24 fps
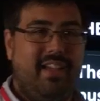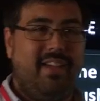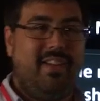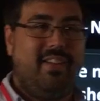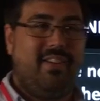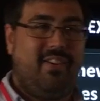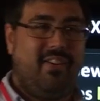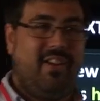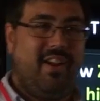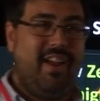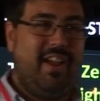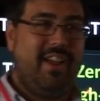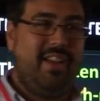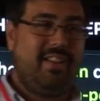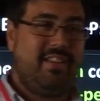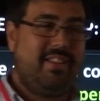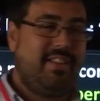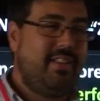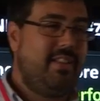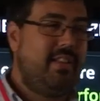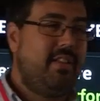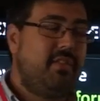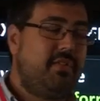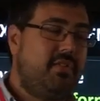Right?
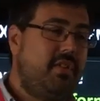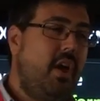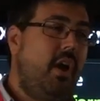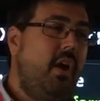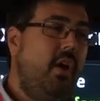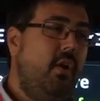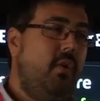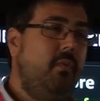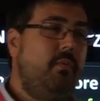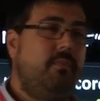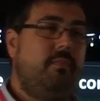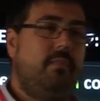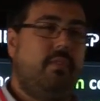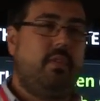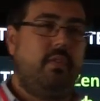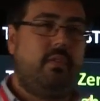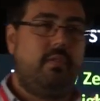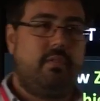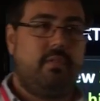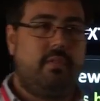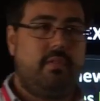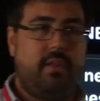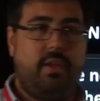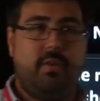So
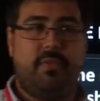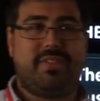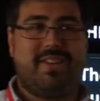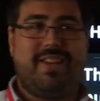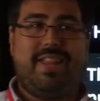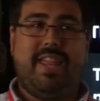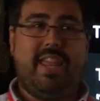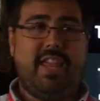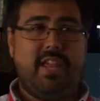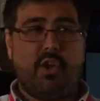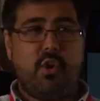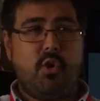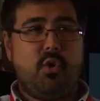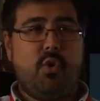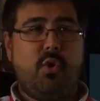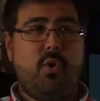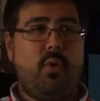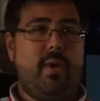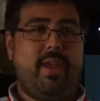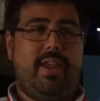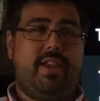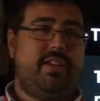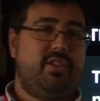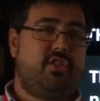there was an
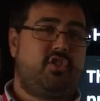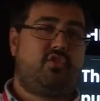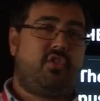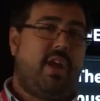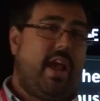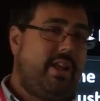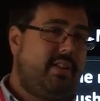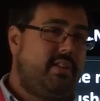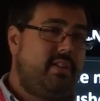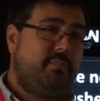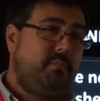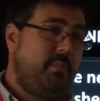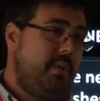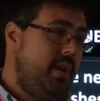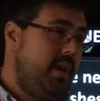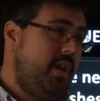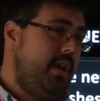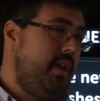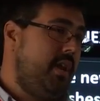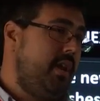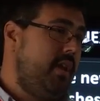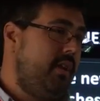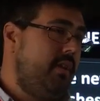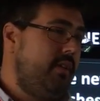eagle, he distracted
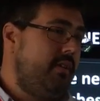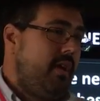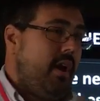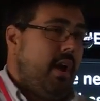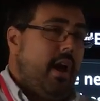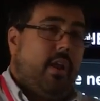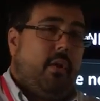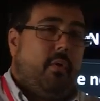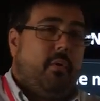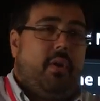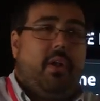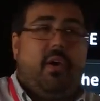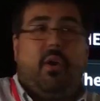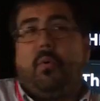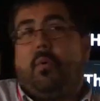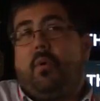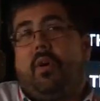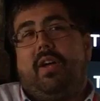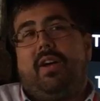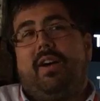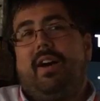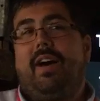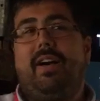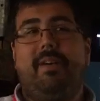me, I don't know
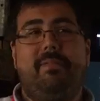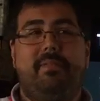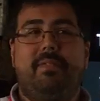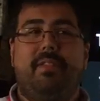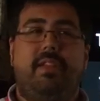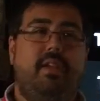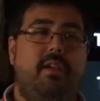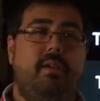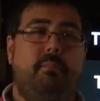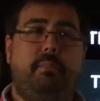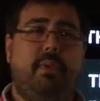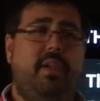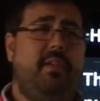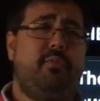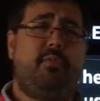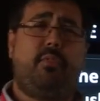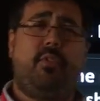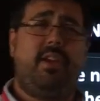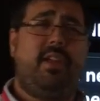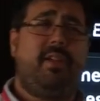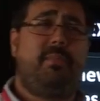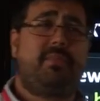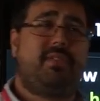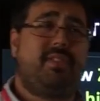what. Beef
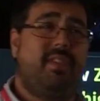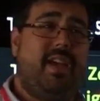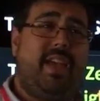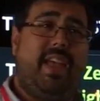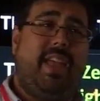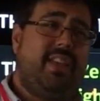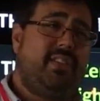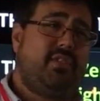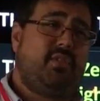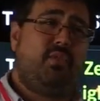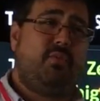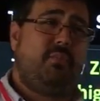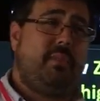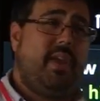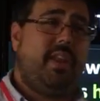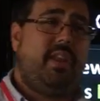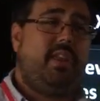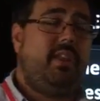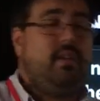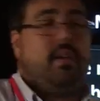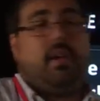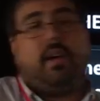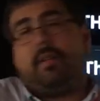ribs, I ate too many.